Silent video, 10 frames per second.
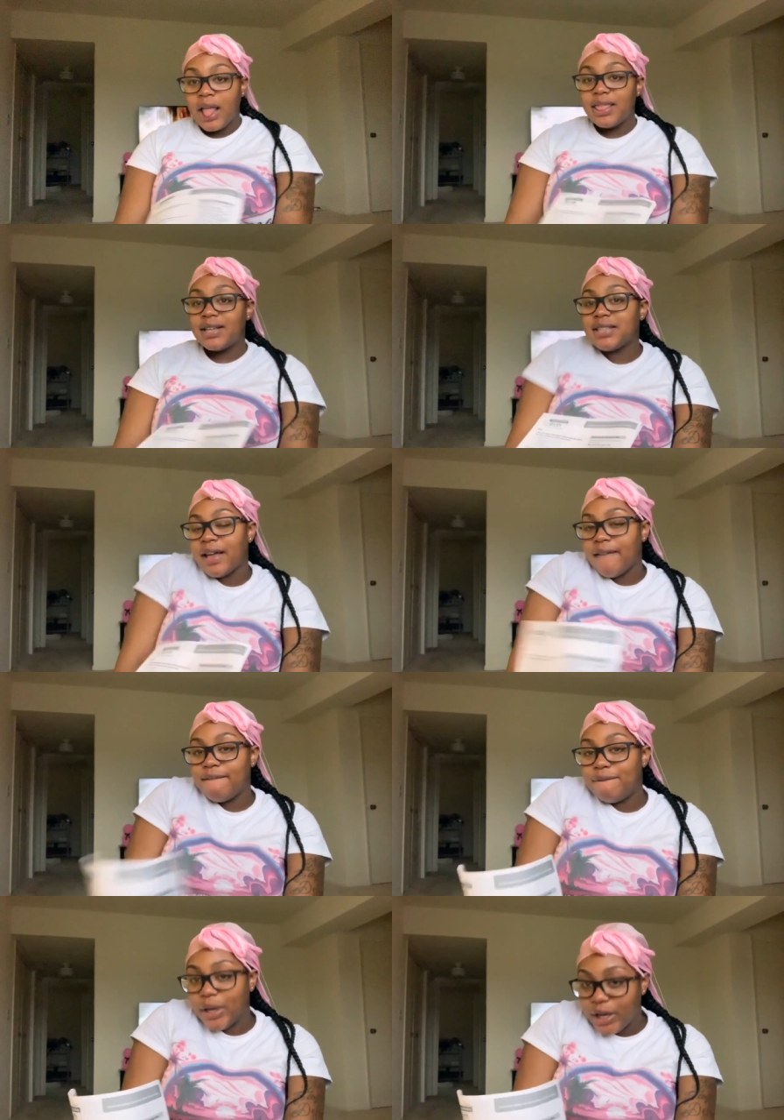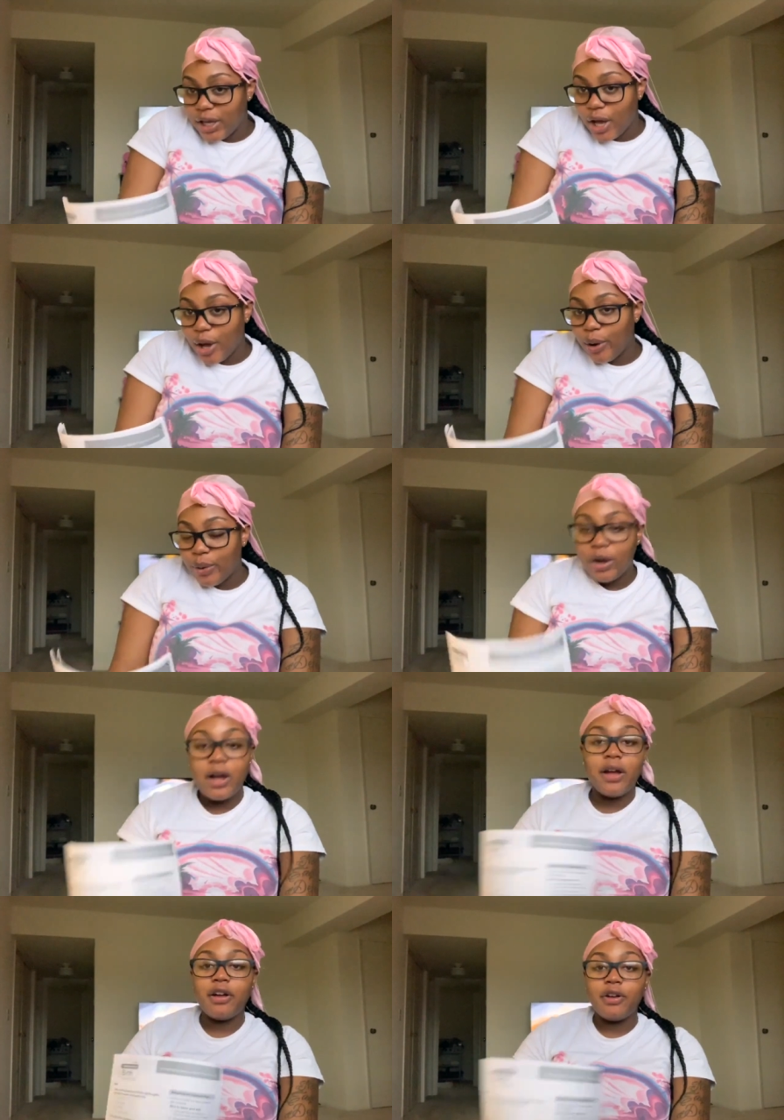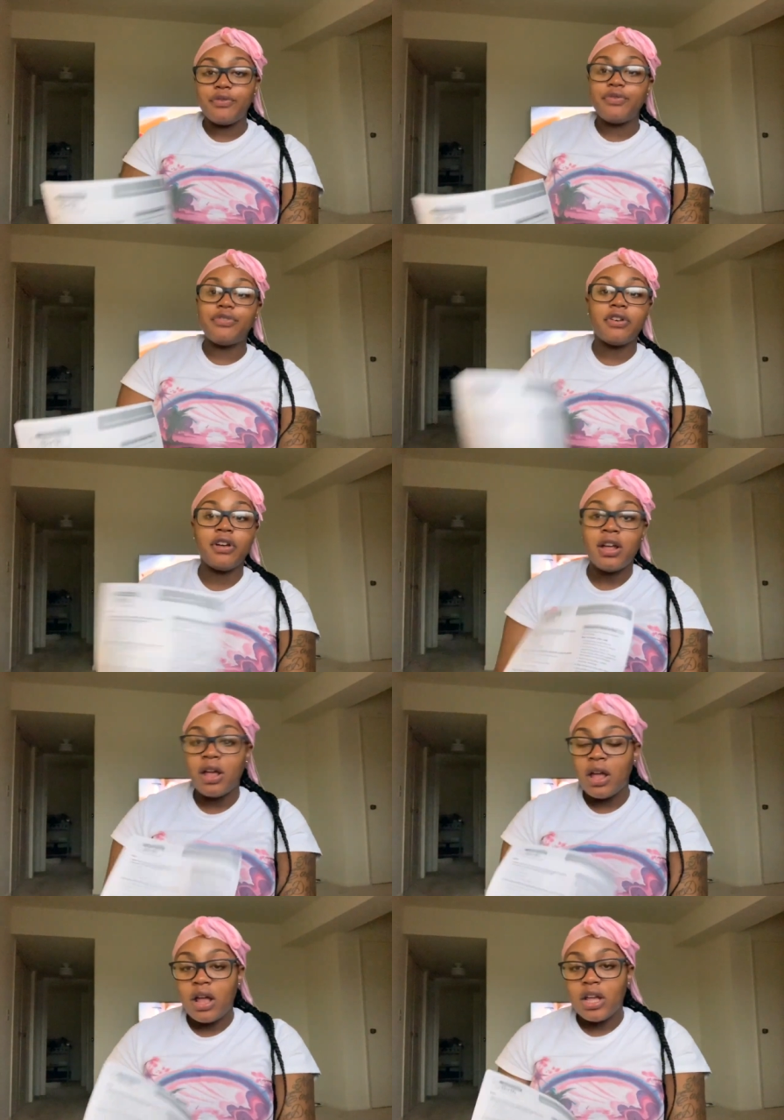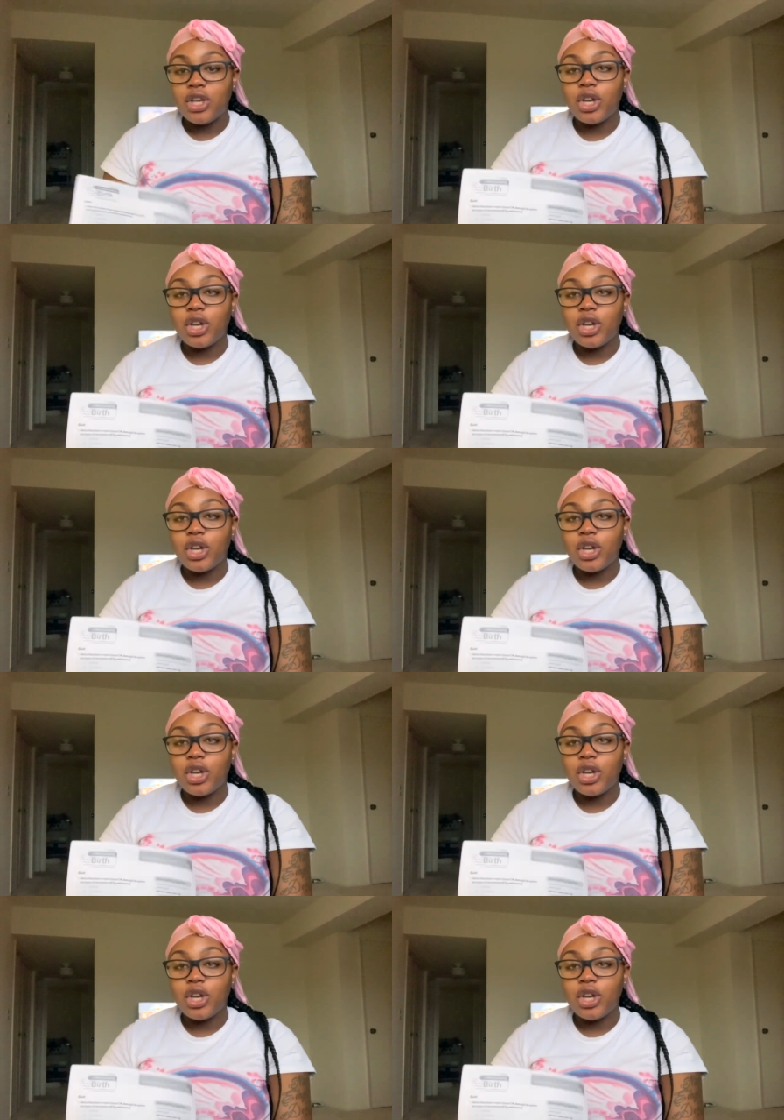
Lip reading: this video of,